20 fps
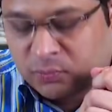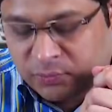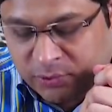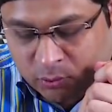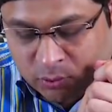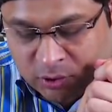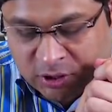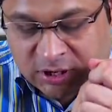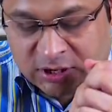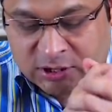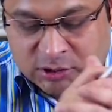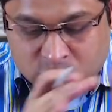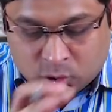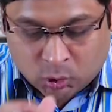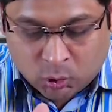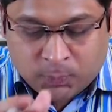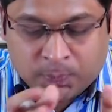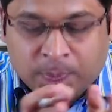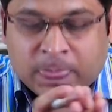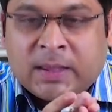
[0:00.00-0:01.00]
overview.
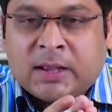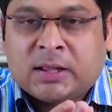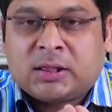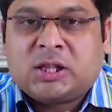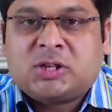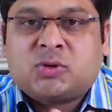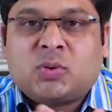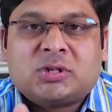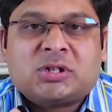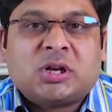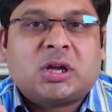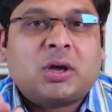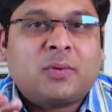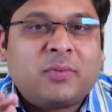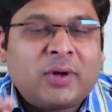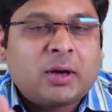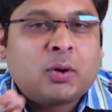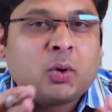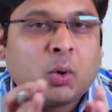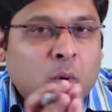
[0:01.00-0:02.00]
So, this was a
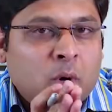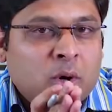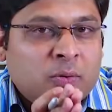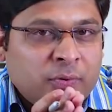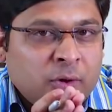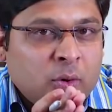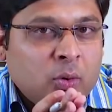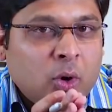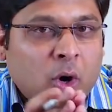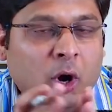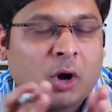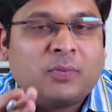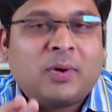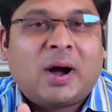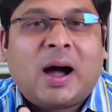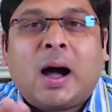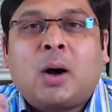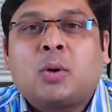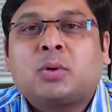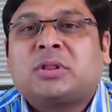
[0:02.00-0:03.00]
quick overview of
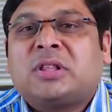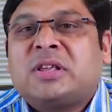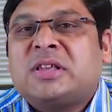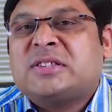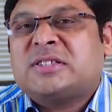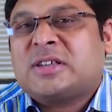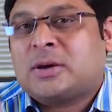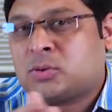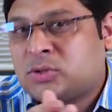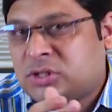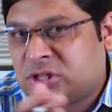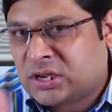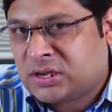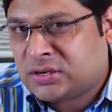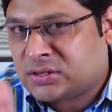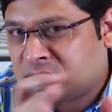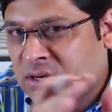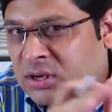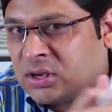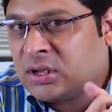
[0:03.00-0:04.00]
how things have
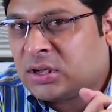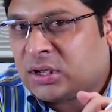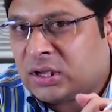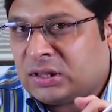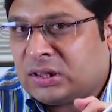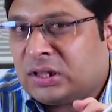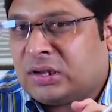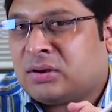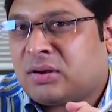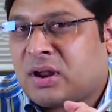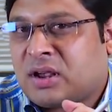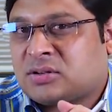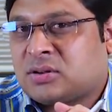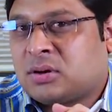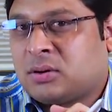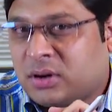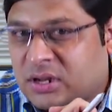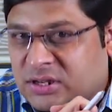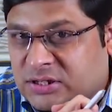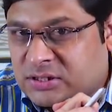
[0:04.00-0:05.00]
changed in the
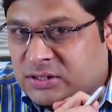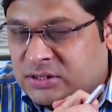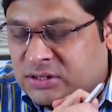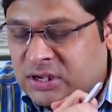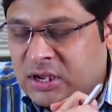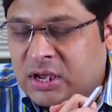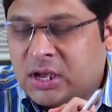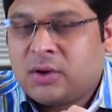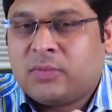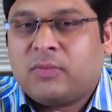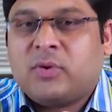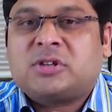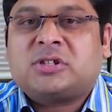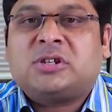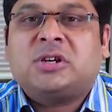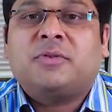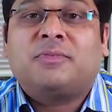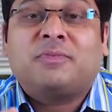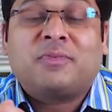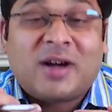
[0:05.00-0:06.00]
international relations,
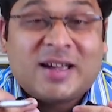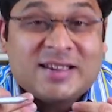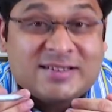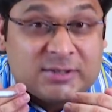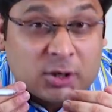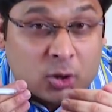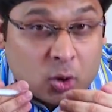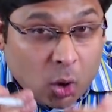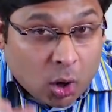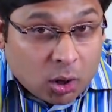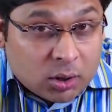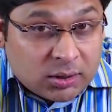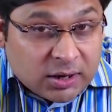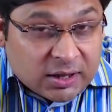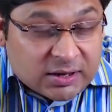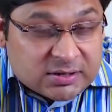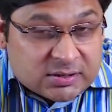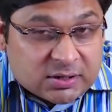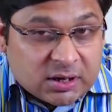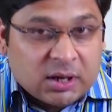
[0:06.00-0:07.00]
which defines the
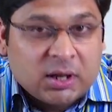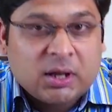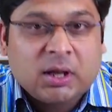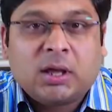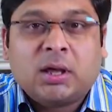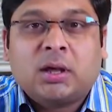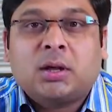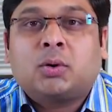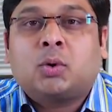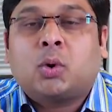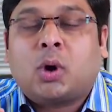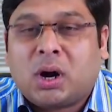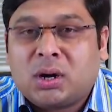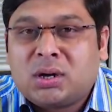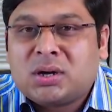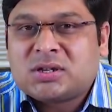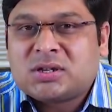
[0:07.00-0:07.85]
context to